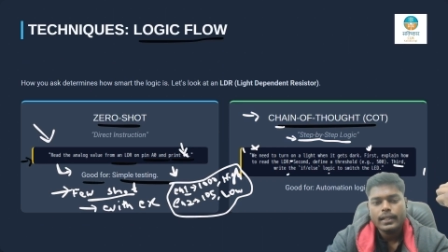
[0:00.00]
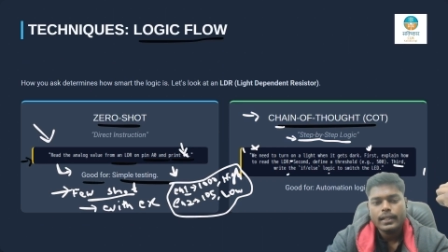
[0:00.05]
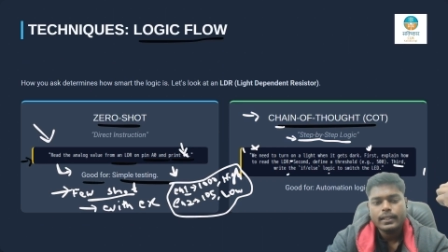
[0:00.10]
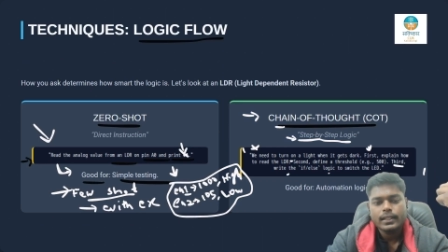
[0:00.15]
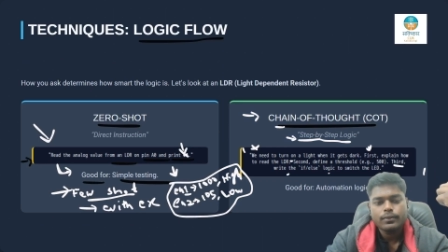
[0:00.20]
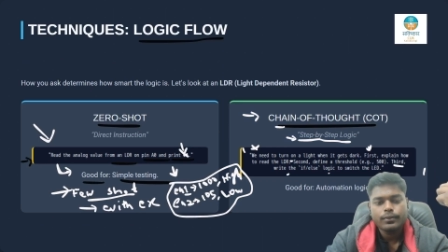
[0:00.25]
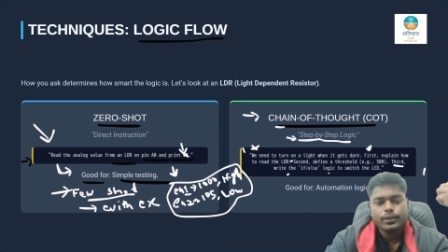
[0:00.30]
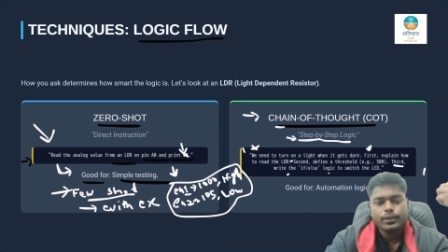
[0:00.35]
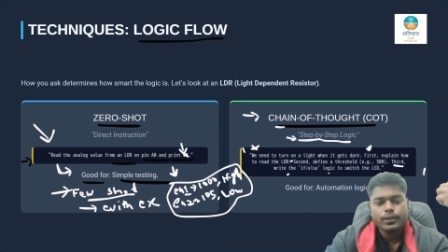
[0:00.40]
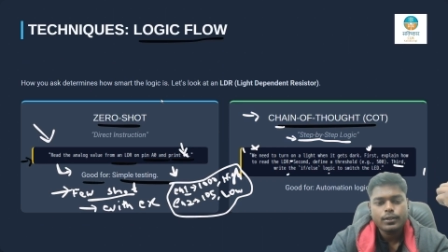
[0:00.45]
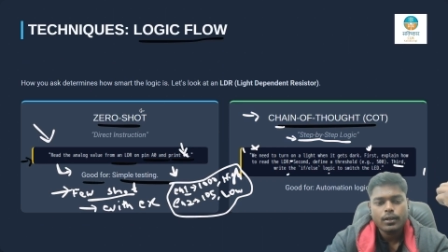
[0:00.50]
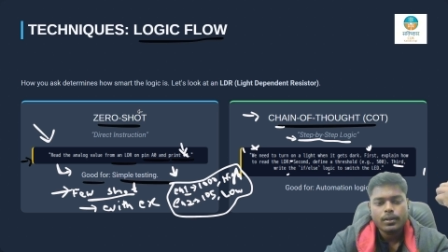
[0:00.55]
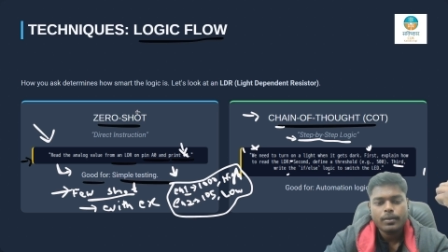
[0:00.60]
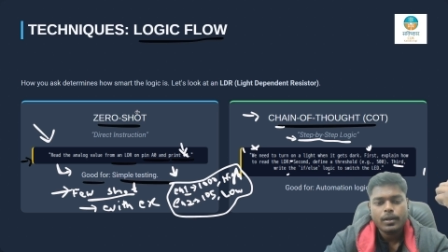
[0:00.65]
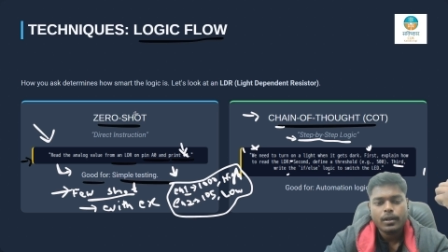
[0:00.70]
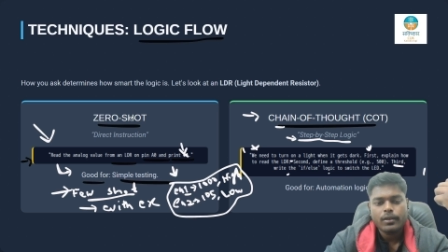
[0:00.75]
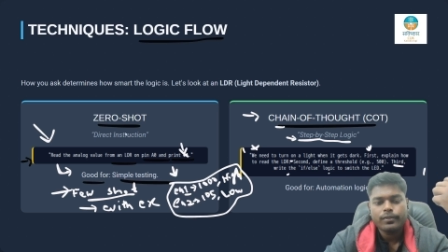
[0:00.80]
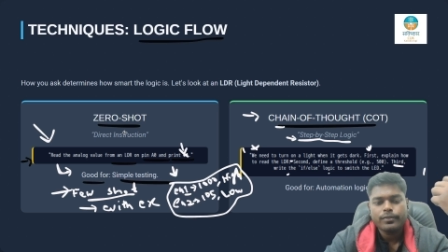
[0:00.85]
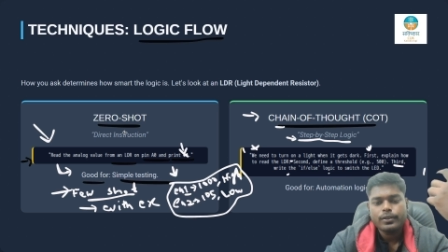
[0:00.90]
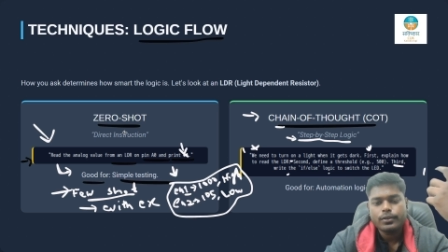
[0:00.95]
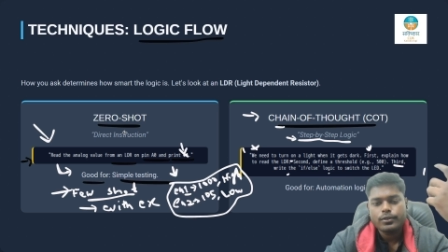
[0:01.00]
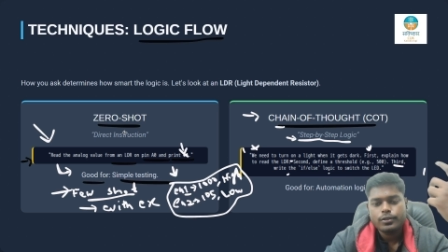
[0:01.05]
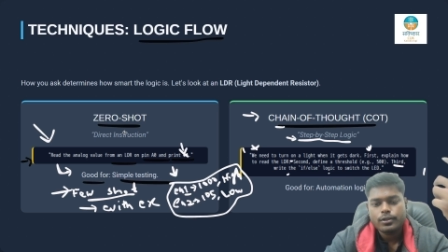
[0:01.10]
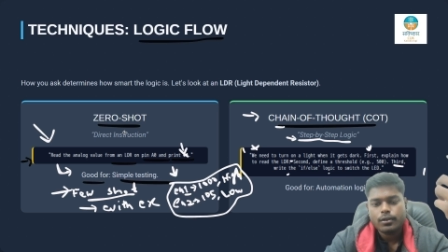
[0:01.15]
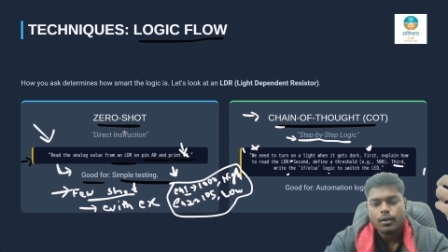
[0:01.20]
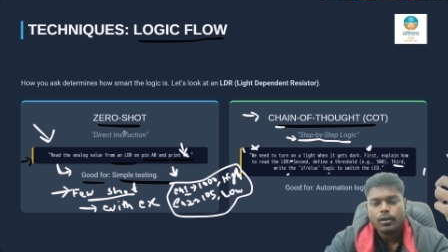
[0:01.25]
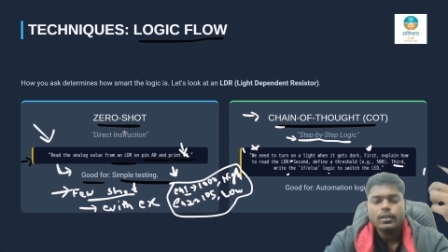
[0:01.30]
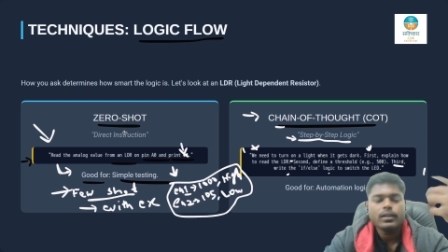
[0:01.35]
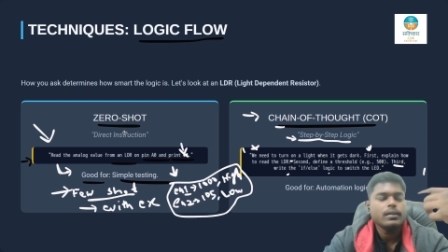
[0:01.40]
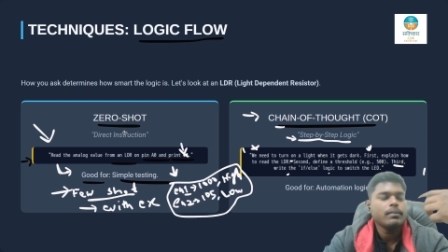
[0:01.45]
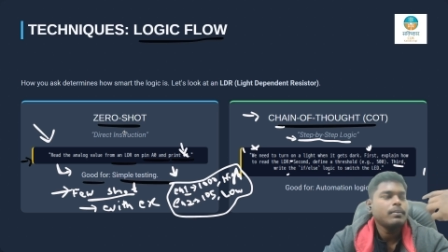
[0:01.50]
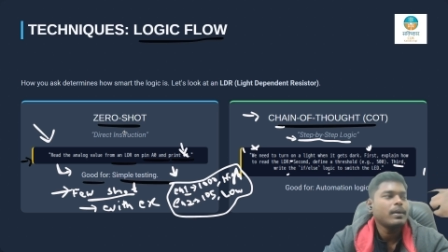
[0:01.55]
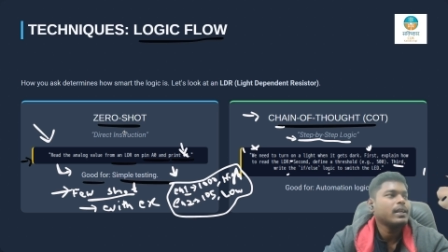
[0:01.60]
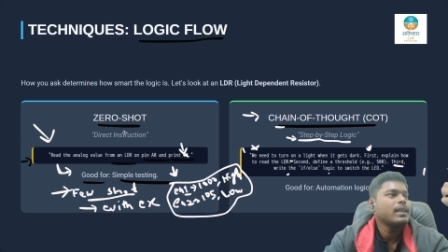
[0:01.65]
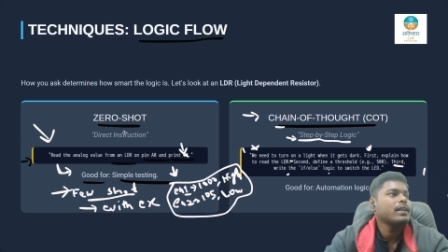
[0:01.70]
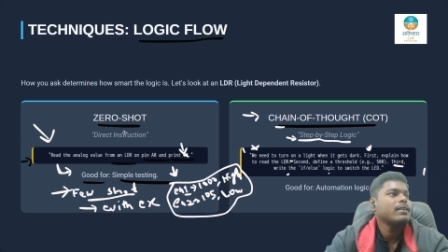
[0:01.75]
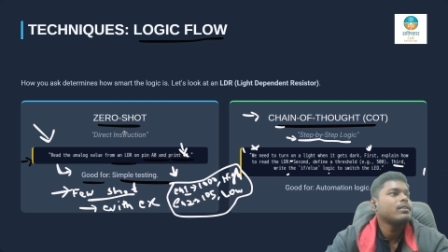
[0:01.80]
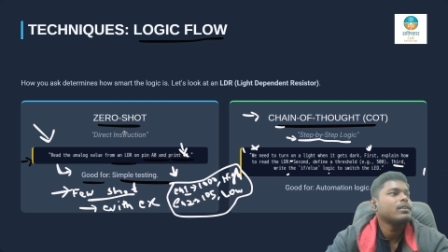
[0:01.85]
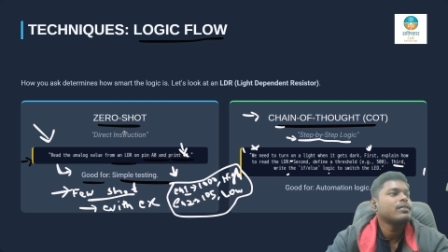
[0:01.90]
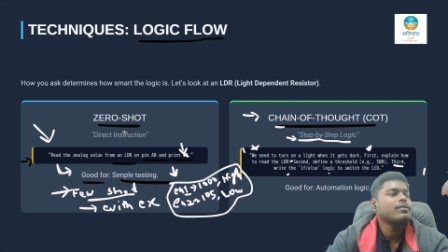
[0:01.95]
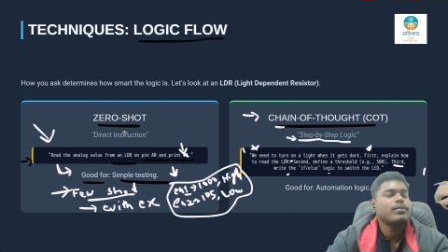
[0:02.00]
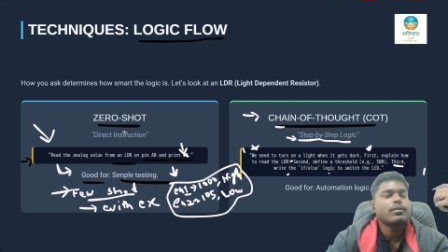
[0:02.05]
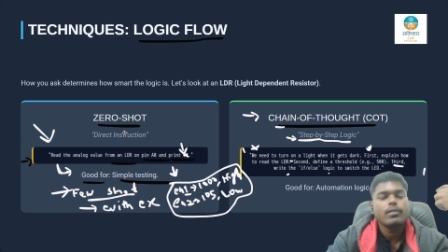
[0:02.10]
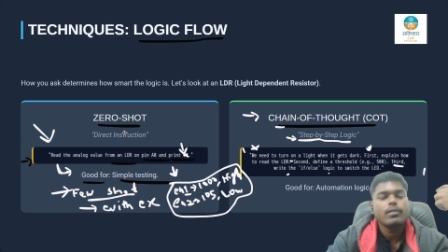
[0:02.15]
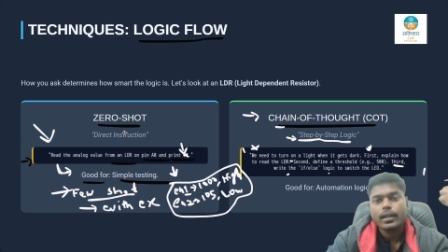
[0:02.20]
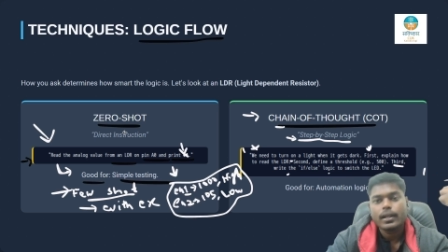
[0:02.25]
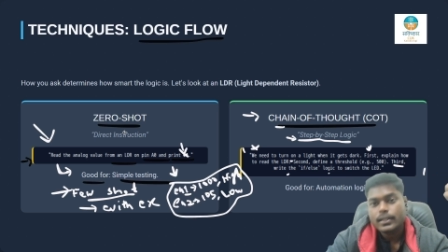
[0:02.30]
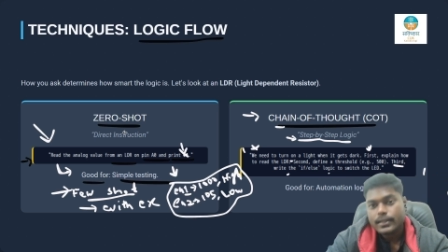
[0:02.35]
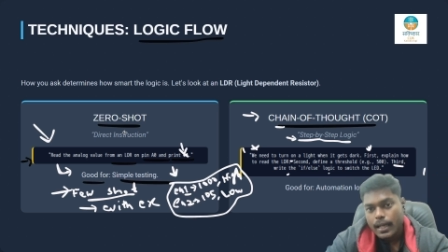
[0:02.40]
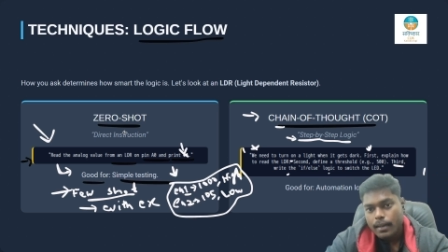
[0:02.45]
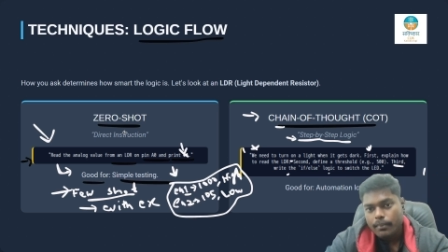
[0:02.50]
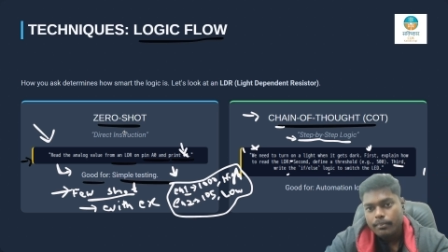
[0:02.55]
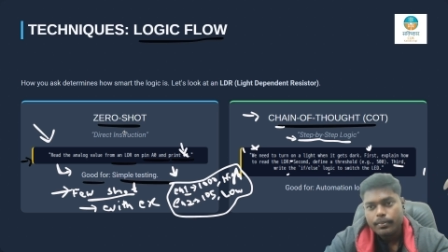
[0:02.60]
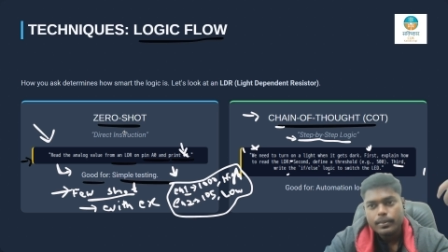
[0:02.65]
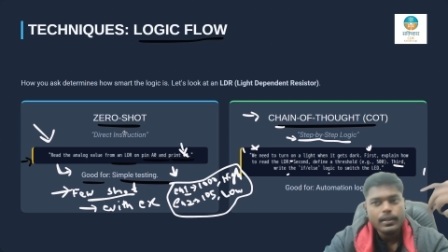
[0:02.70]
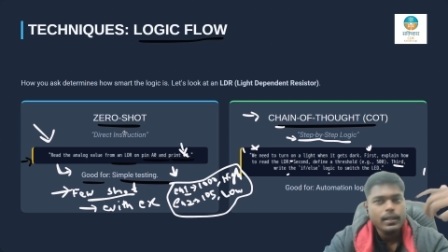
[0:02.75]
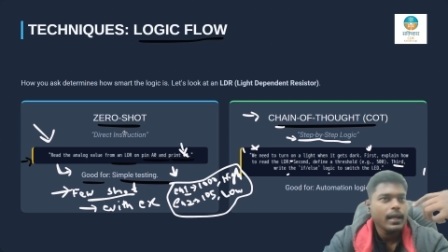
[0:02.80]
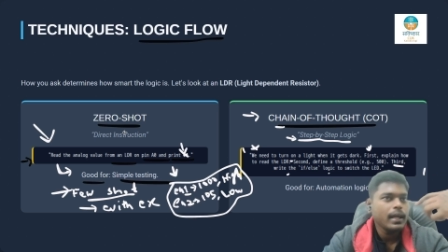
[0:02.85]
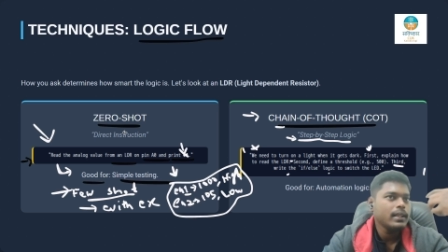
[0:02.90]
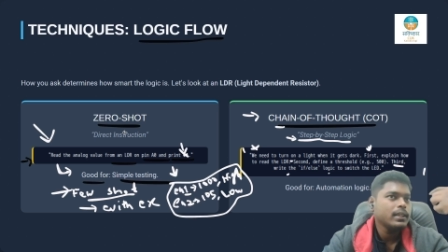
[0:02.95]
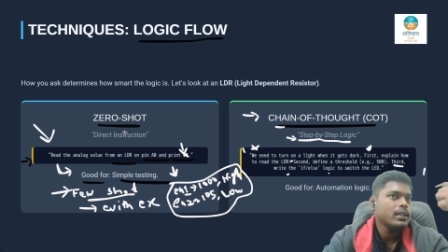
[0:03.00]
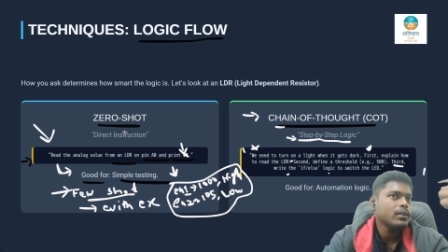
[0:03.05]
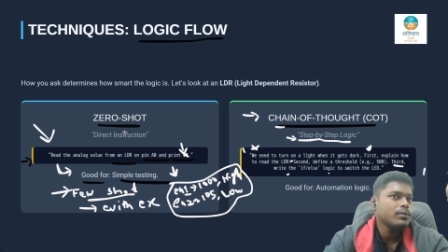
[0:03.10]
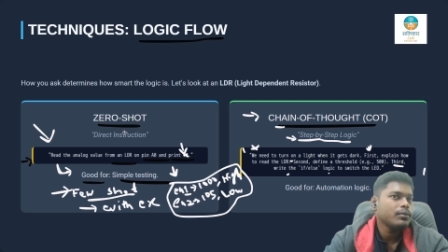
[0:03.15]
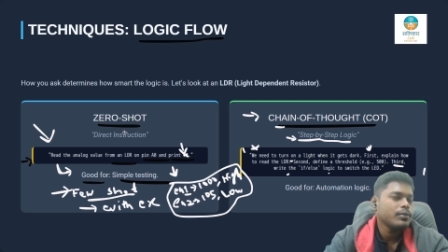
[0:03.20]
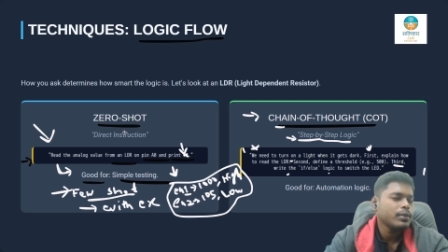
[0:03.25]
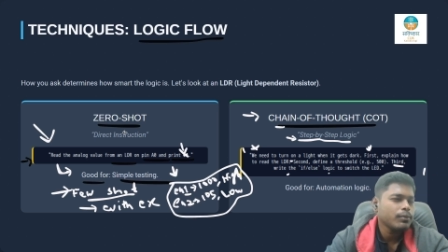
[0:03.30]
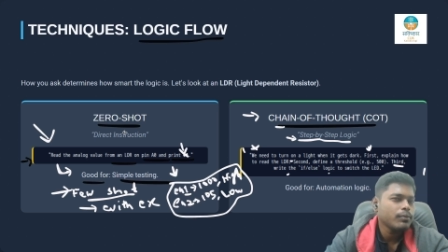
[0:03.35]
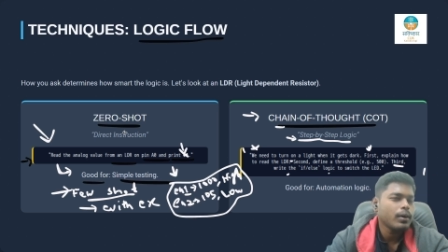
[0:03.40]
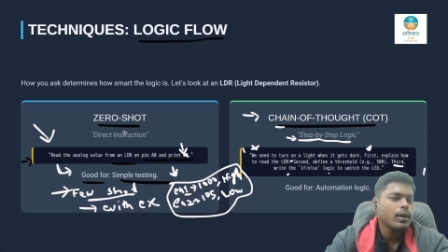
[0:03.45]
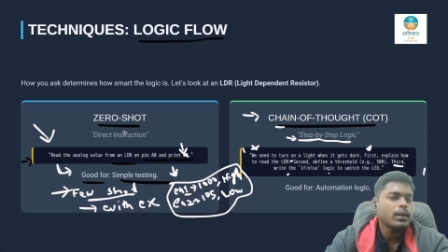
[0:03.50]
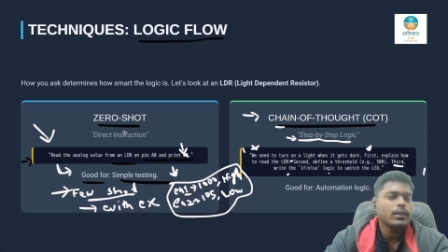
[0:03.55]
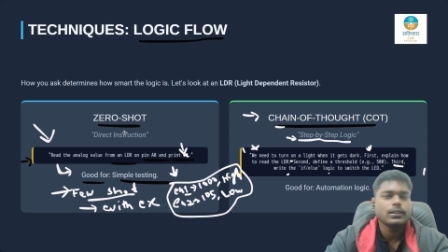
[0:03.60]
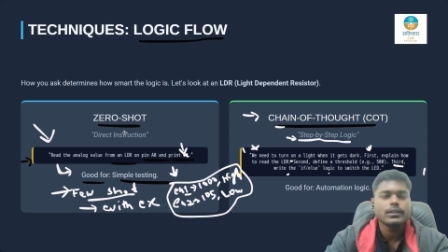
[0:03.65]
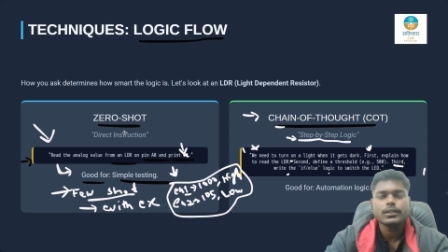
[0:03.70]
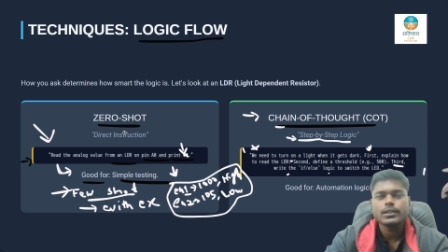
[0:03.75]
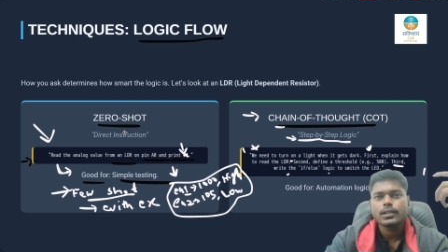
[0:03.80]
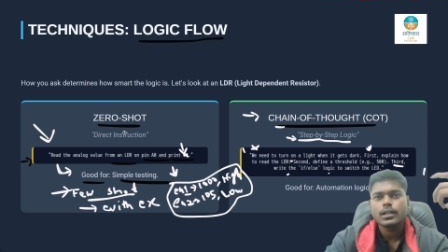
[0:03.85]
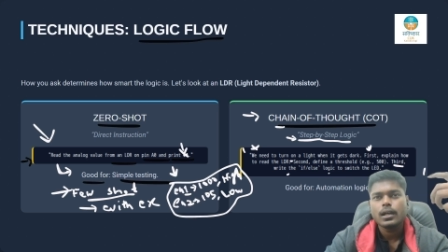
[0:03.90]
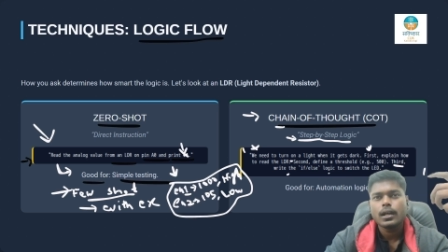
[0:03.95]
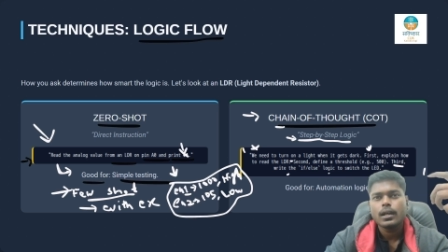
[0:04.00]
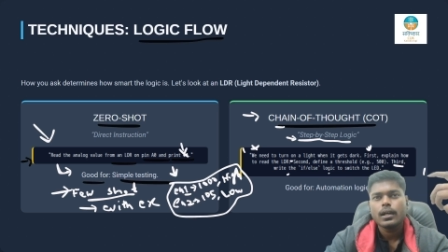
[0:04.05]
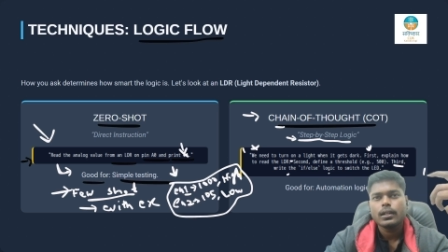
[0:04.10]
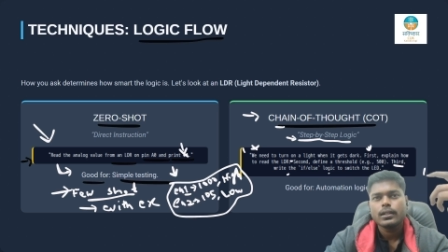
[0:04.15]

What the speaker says: and then we talk about few short by giving few example, and then we want